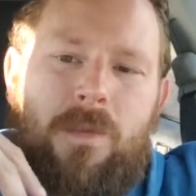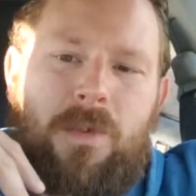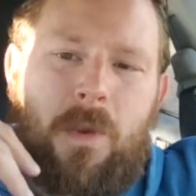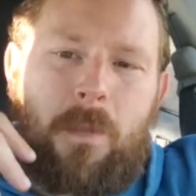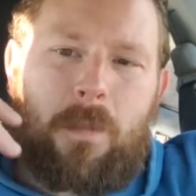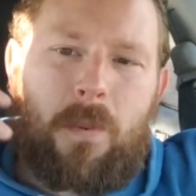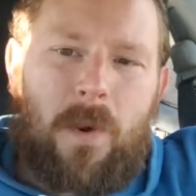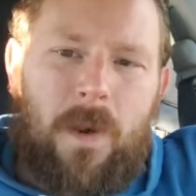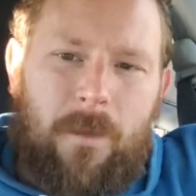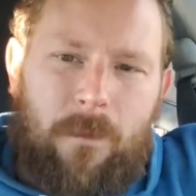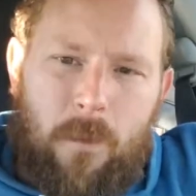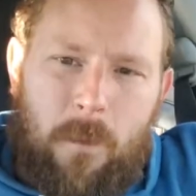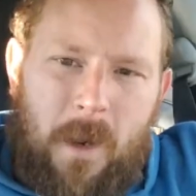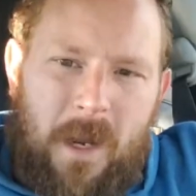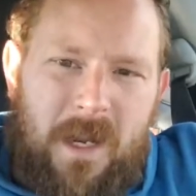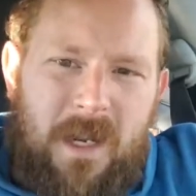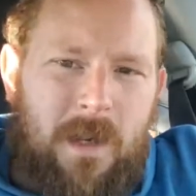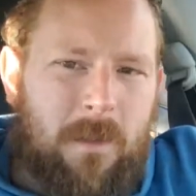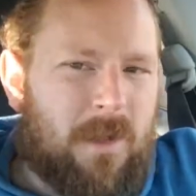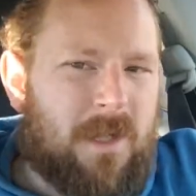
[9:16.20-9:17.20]
pray for my
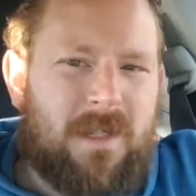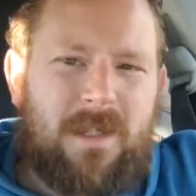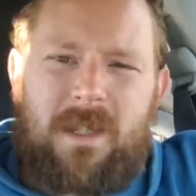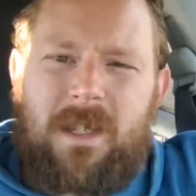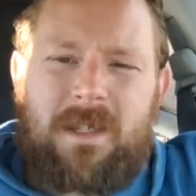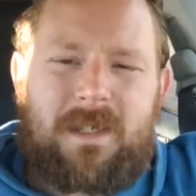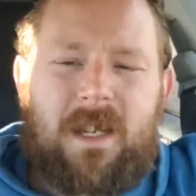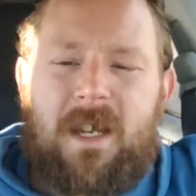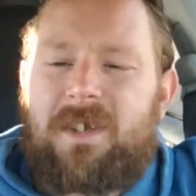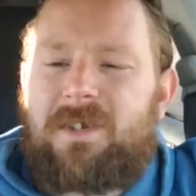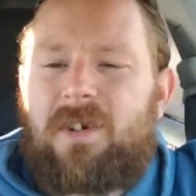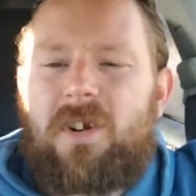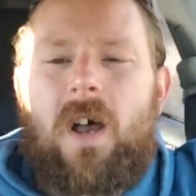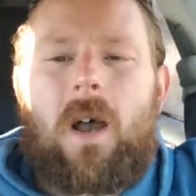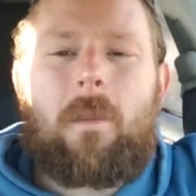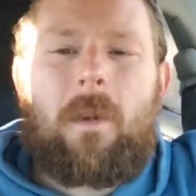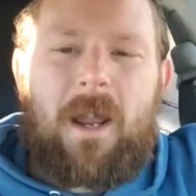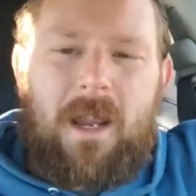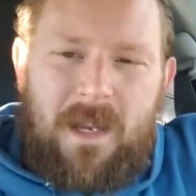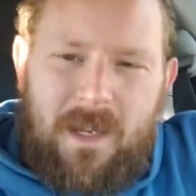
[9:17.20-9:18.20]
enemies. These guys are not
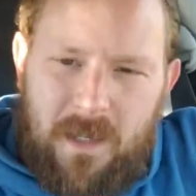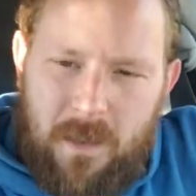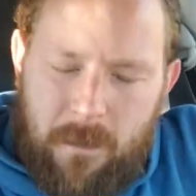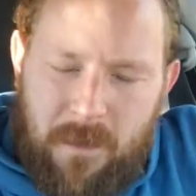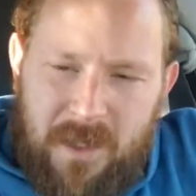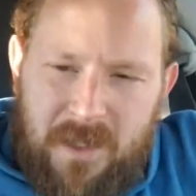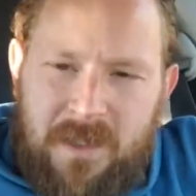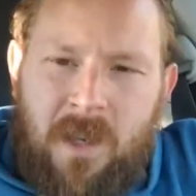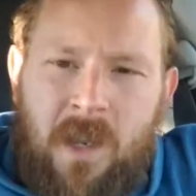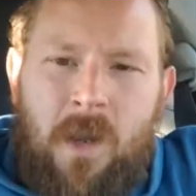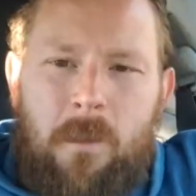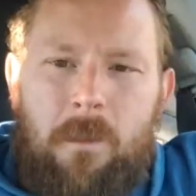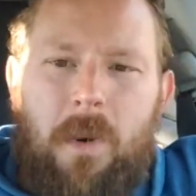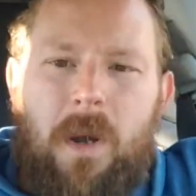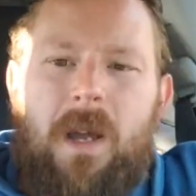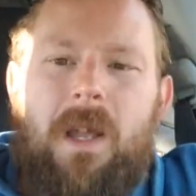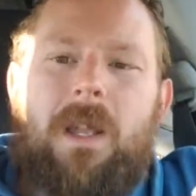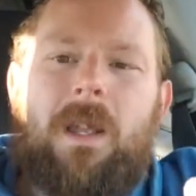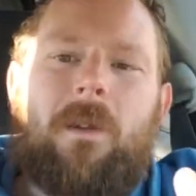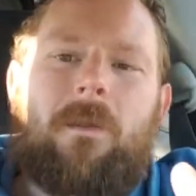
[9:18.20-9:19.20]
my enemies,
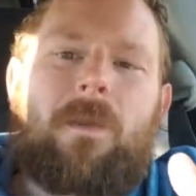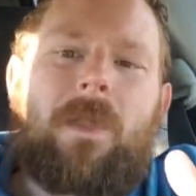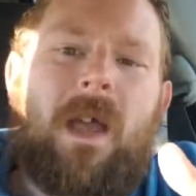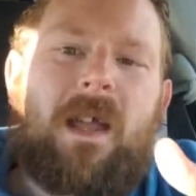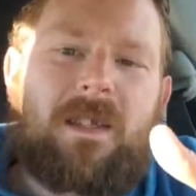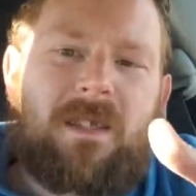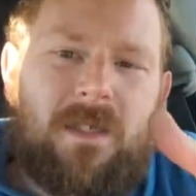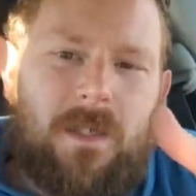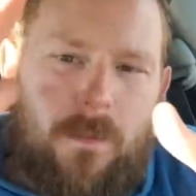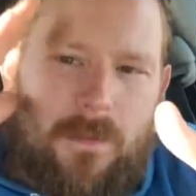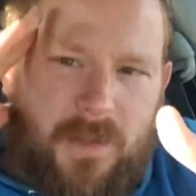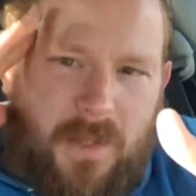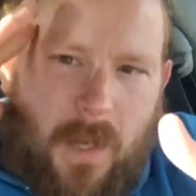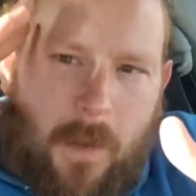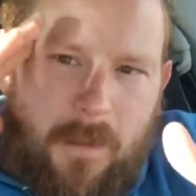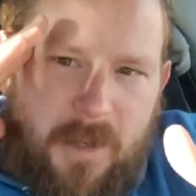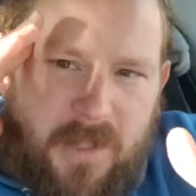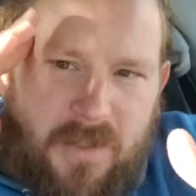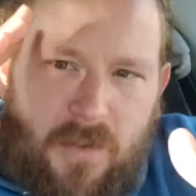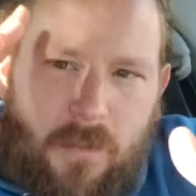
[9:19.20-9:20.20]
but if that stuff's
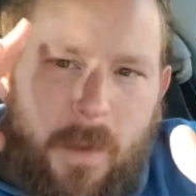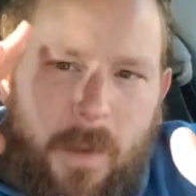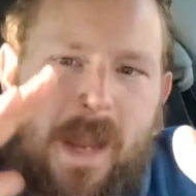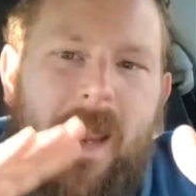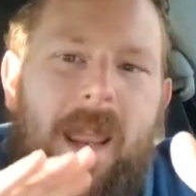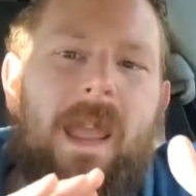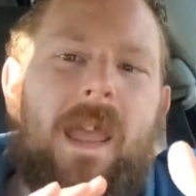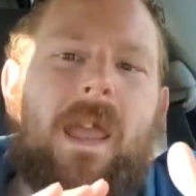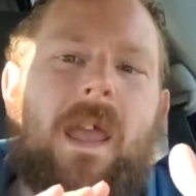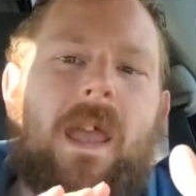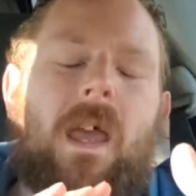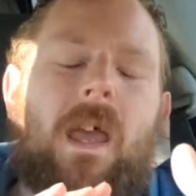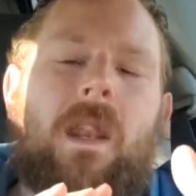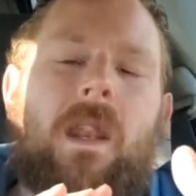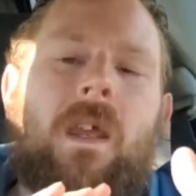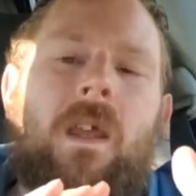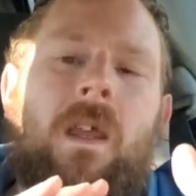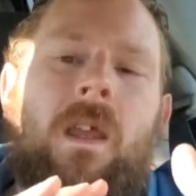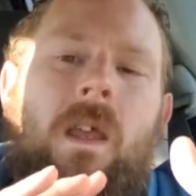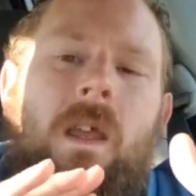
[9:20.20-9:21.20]
coming to my head,
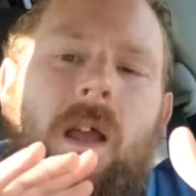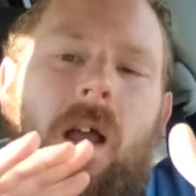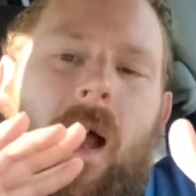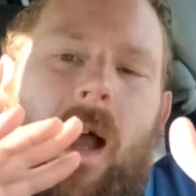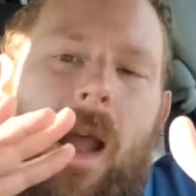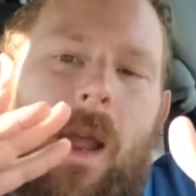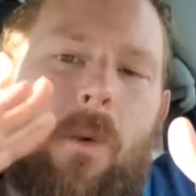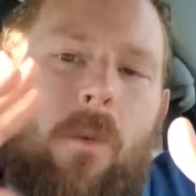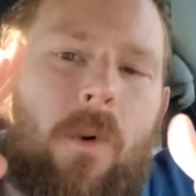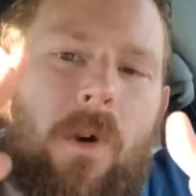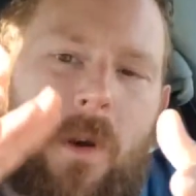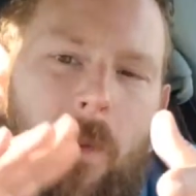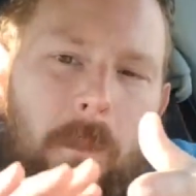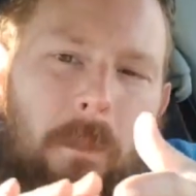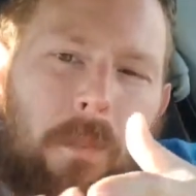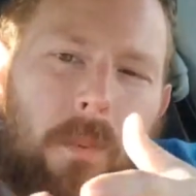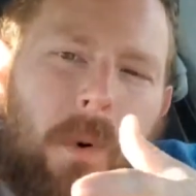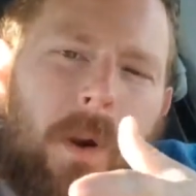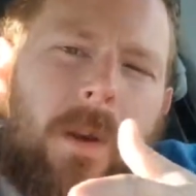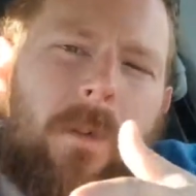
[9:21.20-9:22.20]
I want
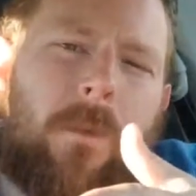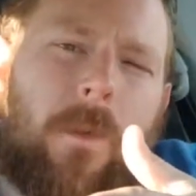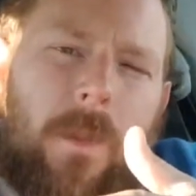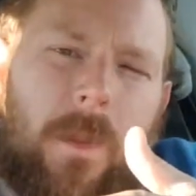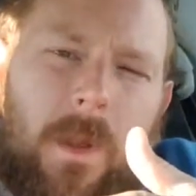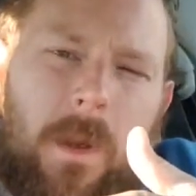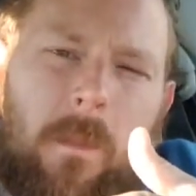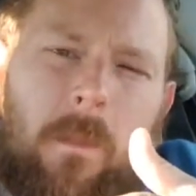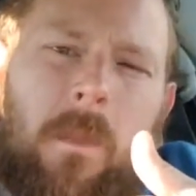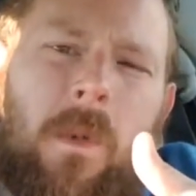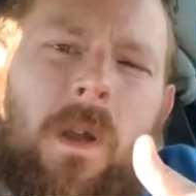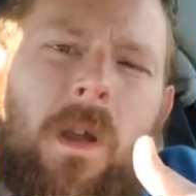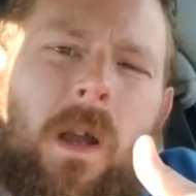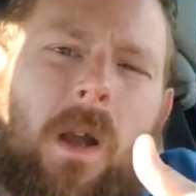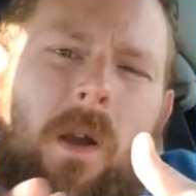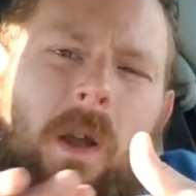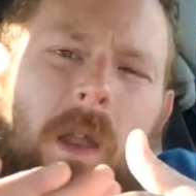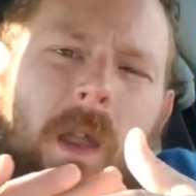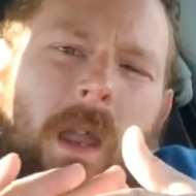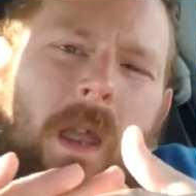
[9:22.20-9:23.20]
to pray for them.
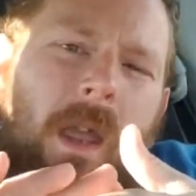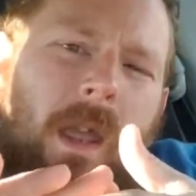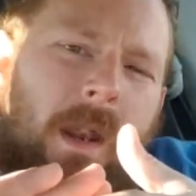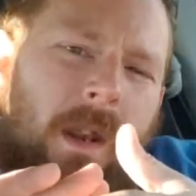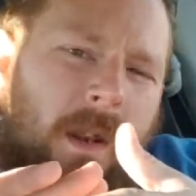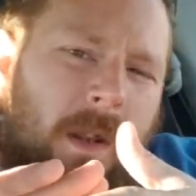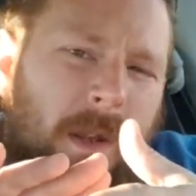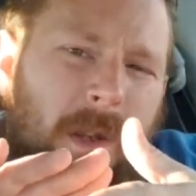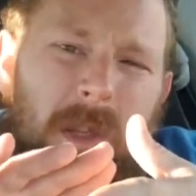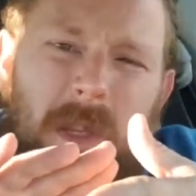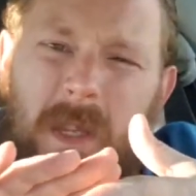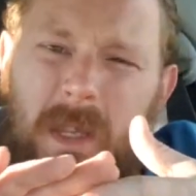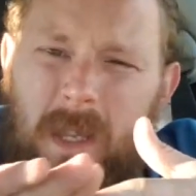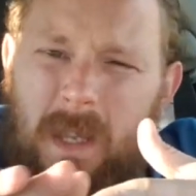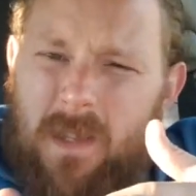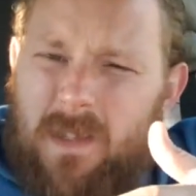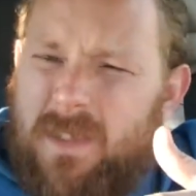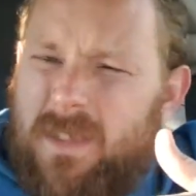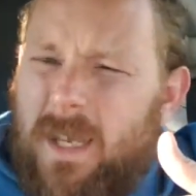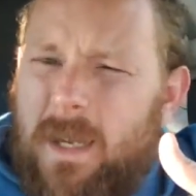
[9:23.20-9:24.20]
And
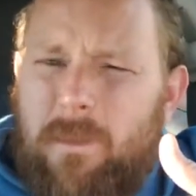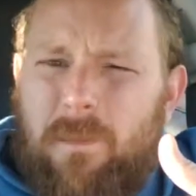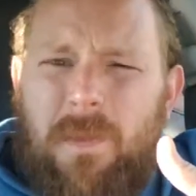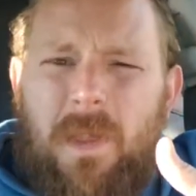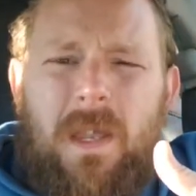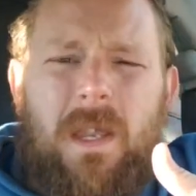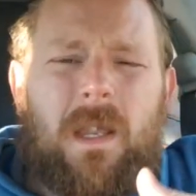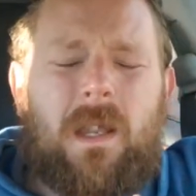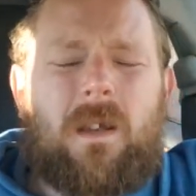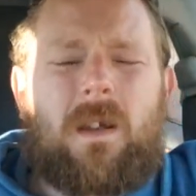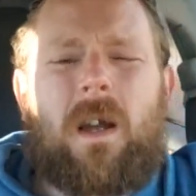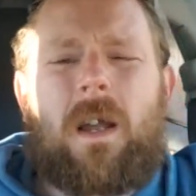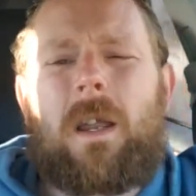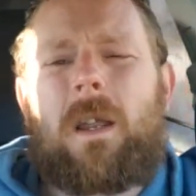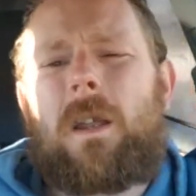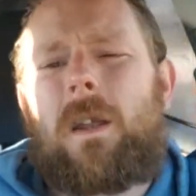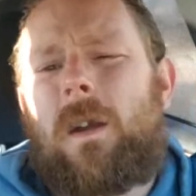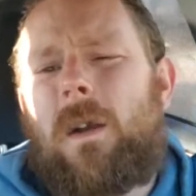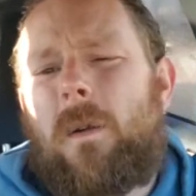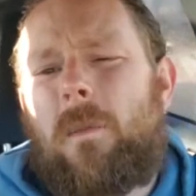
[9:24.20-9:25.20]
same thing,
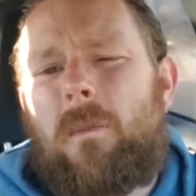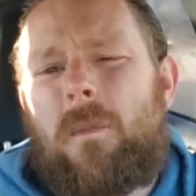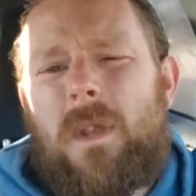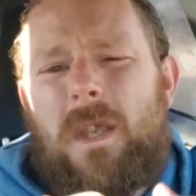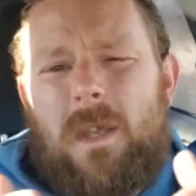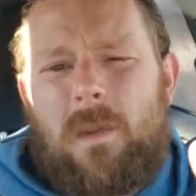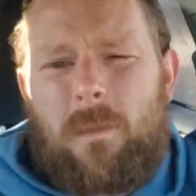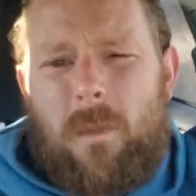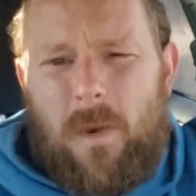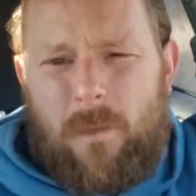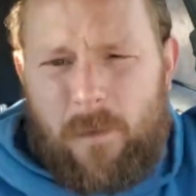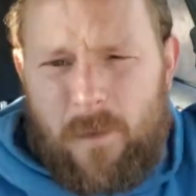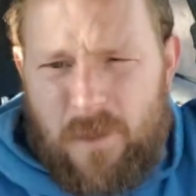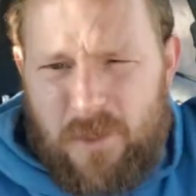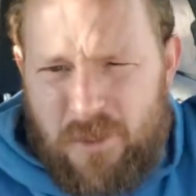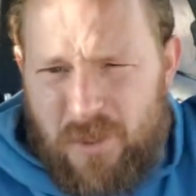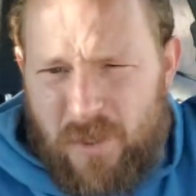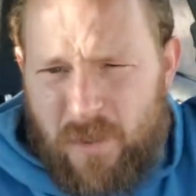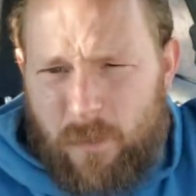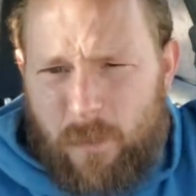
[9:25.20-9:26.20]
like me and my friend
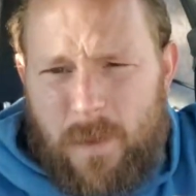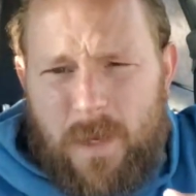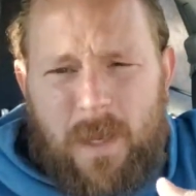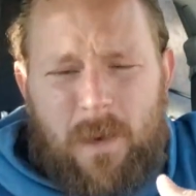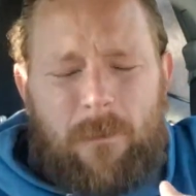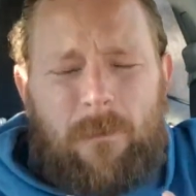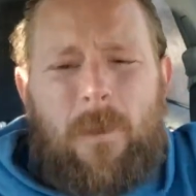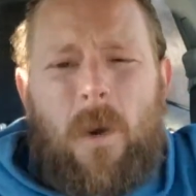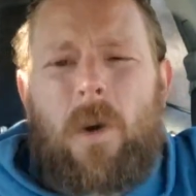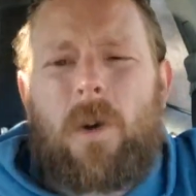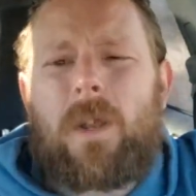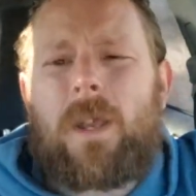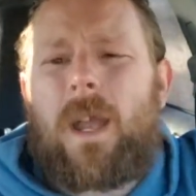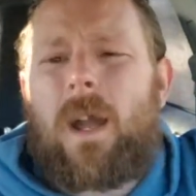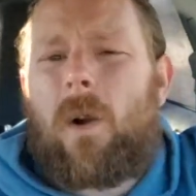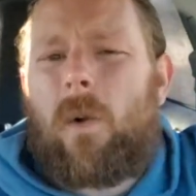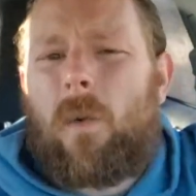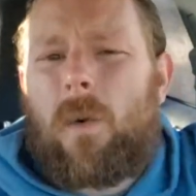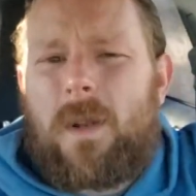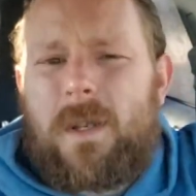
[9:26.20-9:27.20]
Jared, we had a falling
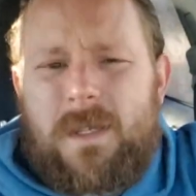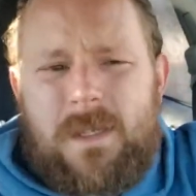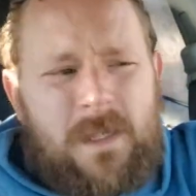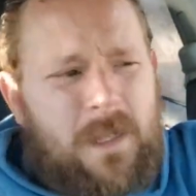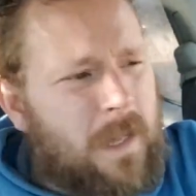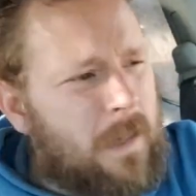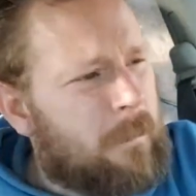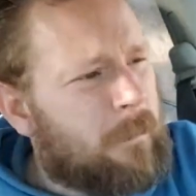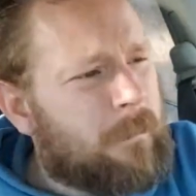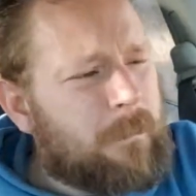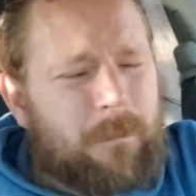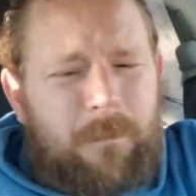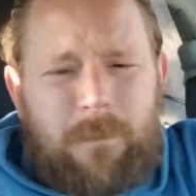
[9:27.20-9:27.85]
out one time,